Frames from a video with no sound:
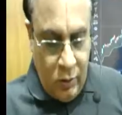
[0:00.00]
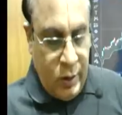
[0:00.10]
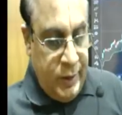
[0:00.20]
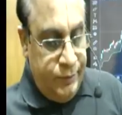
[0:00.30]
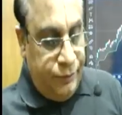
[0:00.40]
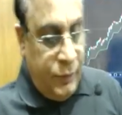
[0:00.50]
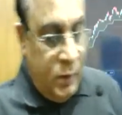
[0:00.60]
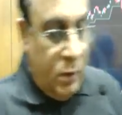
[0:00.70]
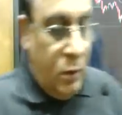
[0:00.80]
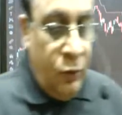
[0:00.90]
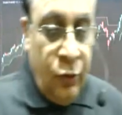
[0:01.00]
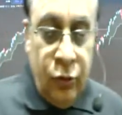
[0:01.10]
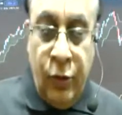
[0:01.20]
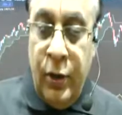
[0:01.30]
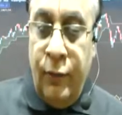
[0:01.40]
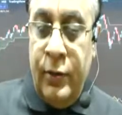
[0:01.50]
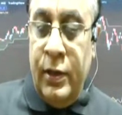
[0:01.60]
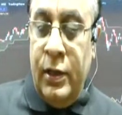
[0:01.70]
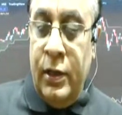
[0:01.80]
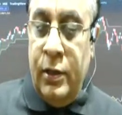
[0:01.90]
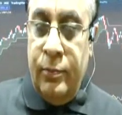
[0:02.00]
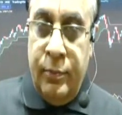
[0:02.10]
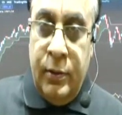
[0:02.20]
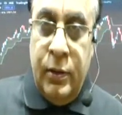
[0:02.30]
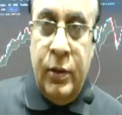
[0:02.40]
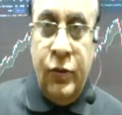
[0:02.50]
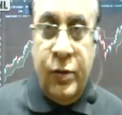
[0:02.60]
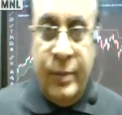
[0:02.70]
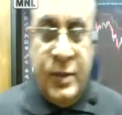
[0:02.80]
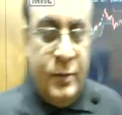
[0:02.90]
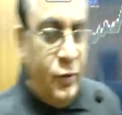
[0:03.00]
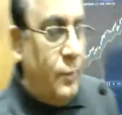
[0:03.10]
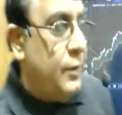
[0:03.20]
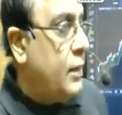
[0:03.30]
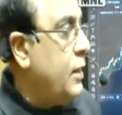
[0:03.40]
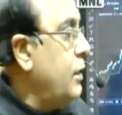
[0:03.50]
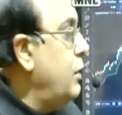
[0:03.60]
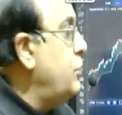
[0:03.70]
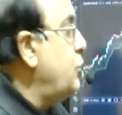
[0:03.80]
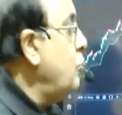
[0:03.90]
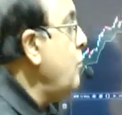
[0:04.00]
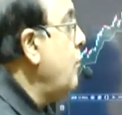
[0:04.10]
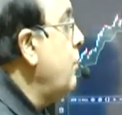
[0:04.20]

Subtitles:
Okay. So sorry for the disturbance, there was some technical issue.